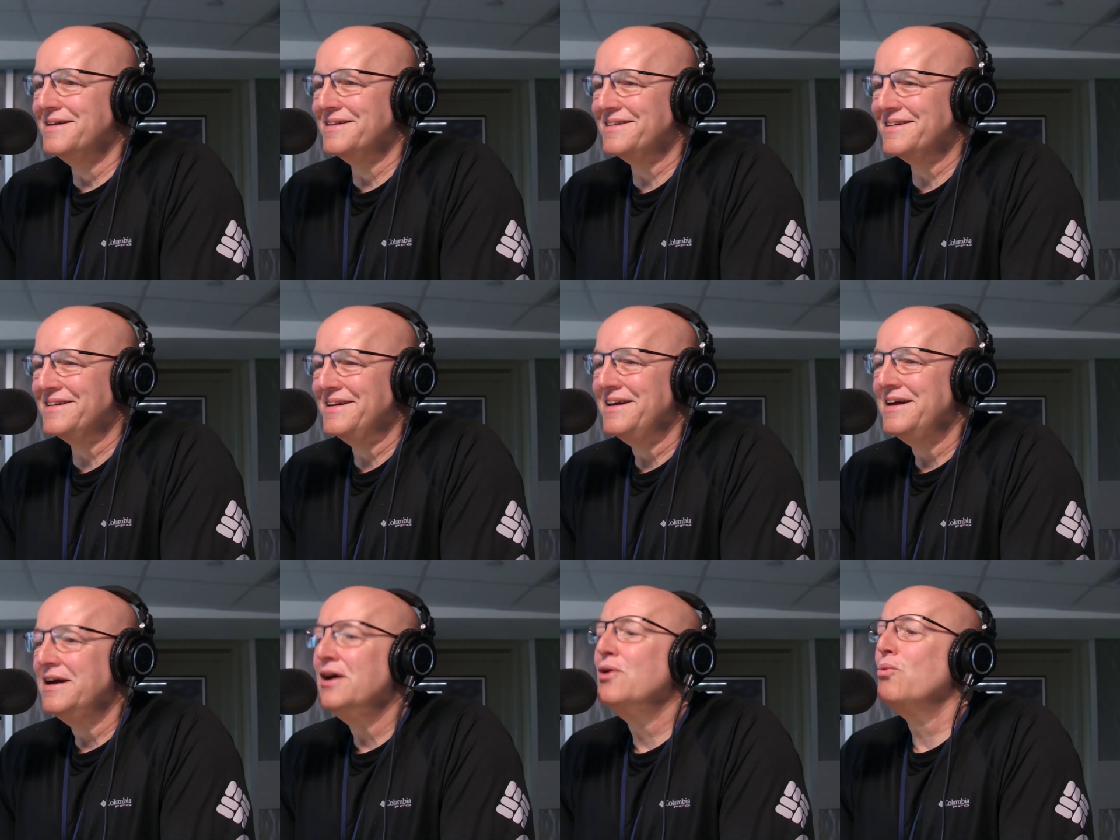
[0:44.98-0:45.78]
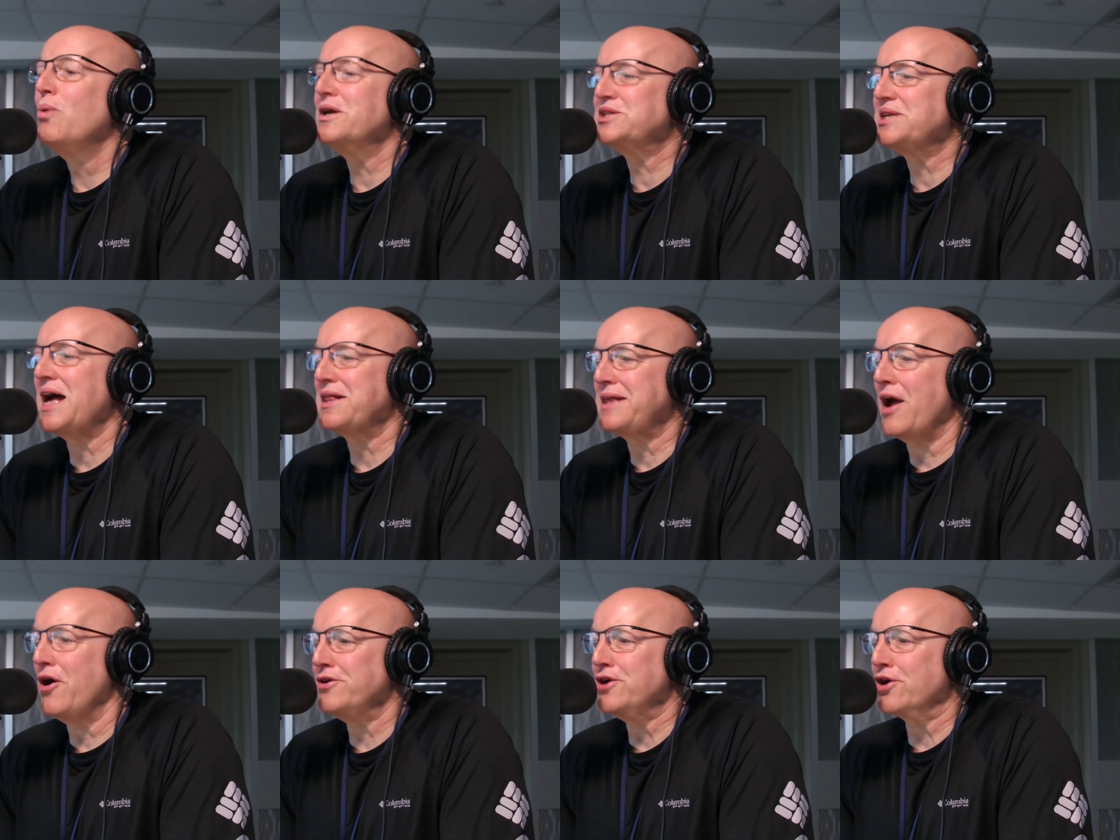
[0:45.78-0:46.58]
Yeah, we talked about it. What's that
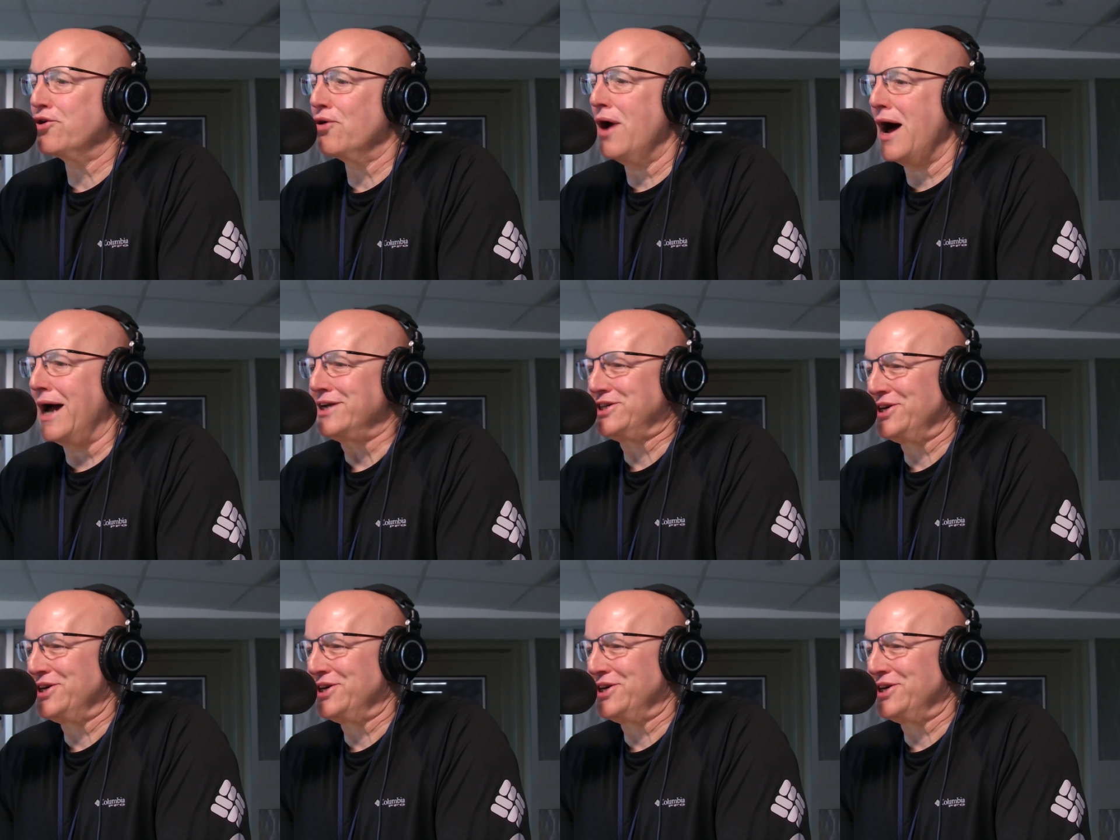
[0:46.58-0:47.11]
there on your crotch?